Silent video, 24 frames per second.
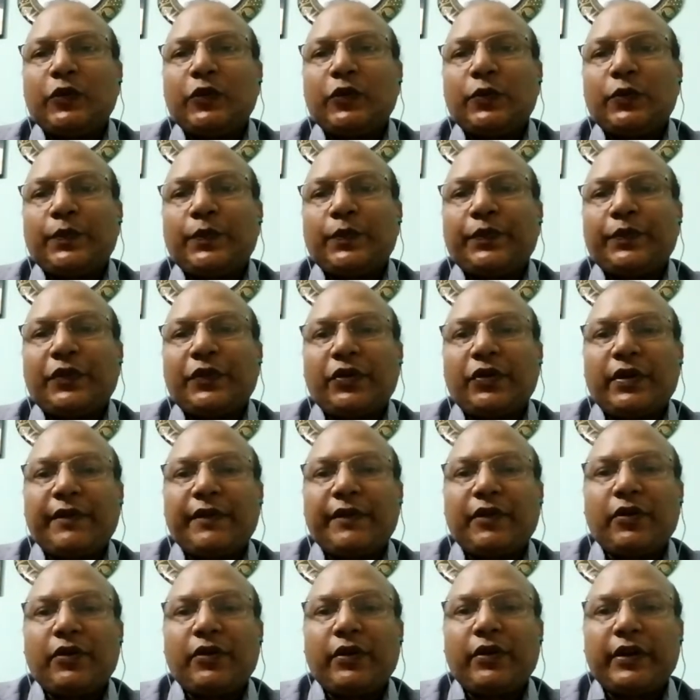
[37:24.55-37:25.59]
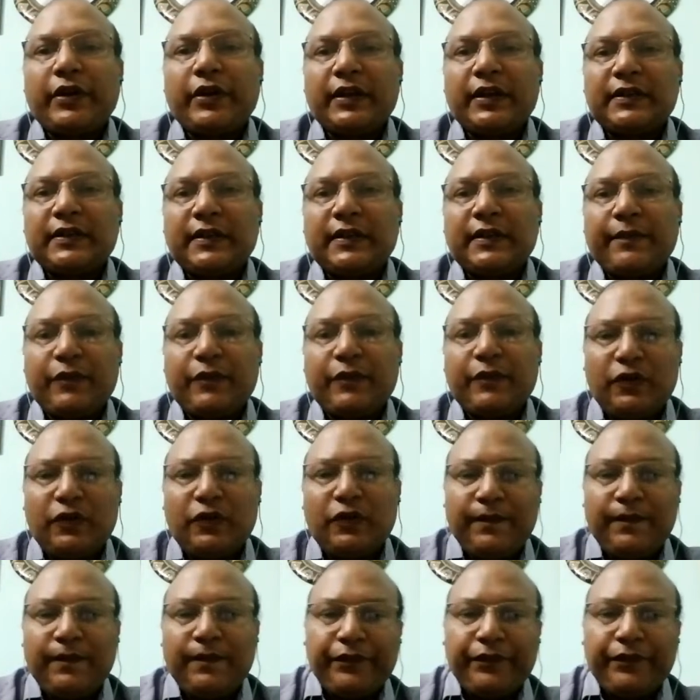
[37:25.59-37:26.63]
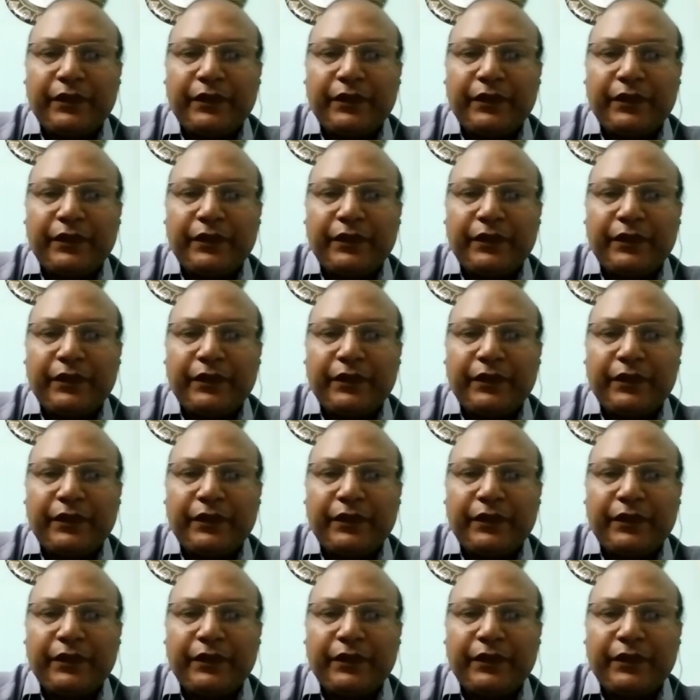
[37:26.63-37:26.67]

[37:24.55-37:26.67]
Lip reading: Okay, we call it as a mu, and